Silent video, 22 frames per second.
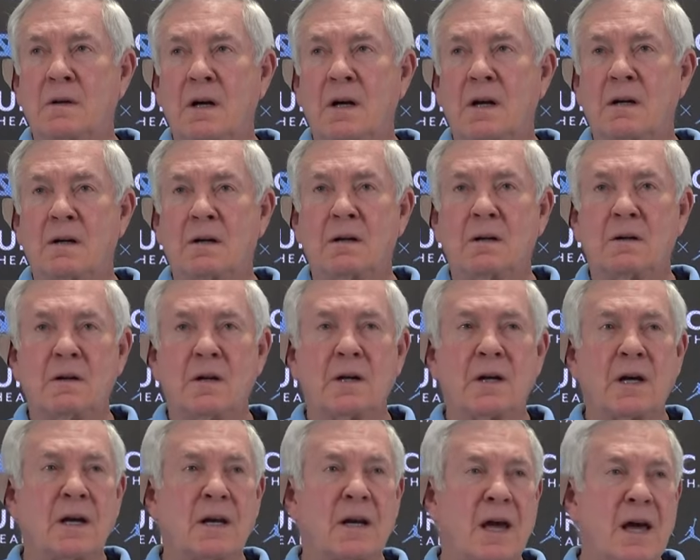and
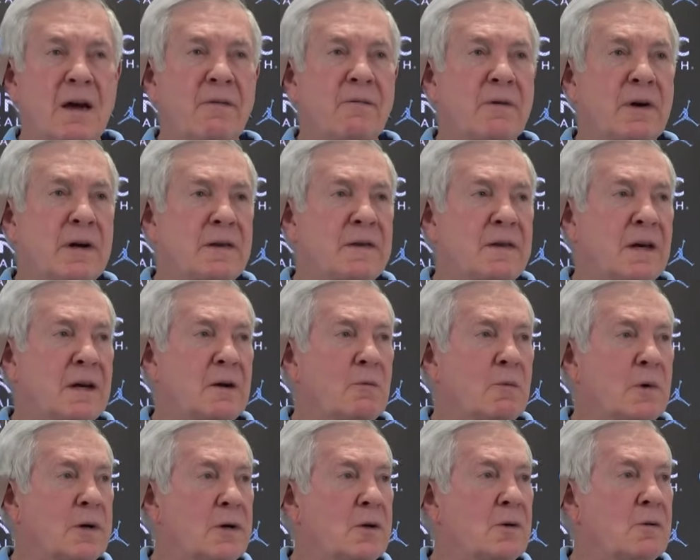look at everything
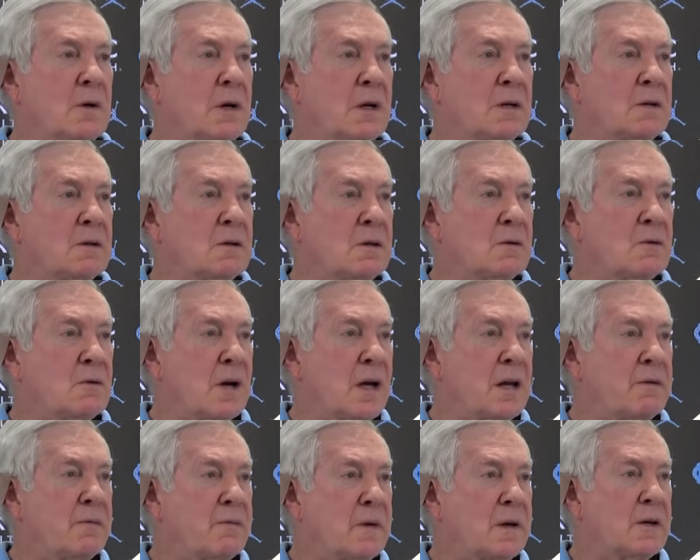we're doing to
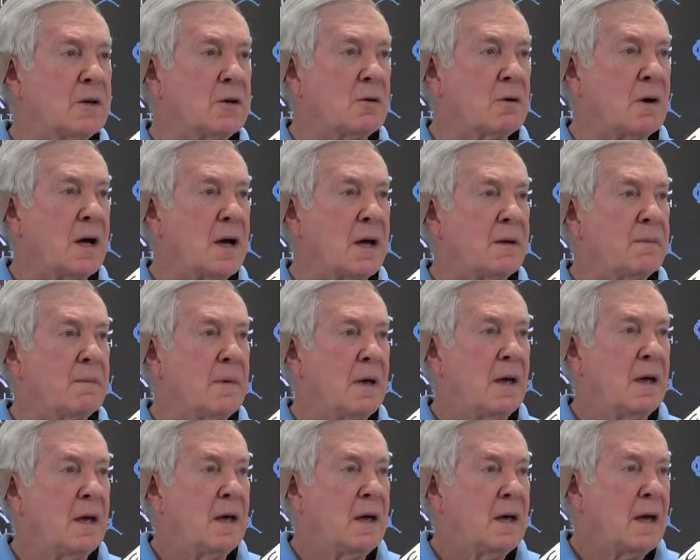try to figure out
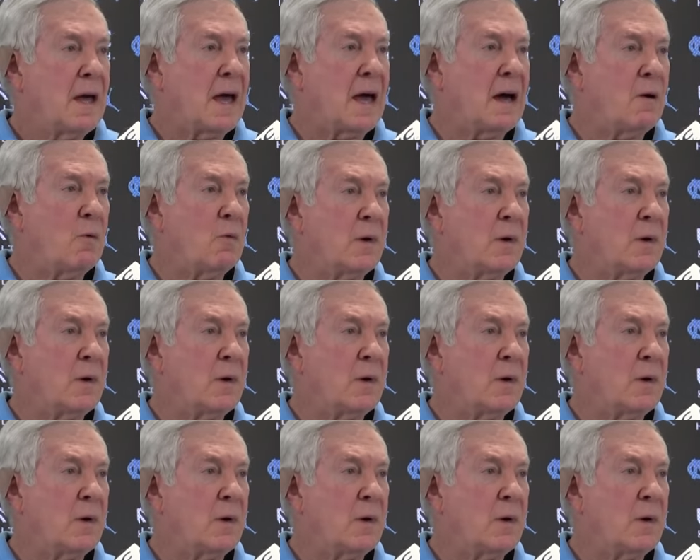how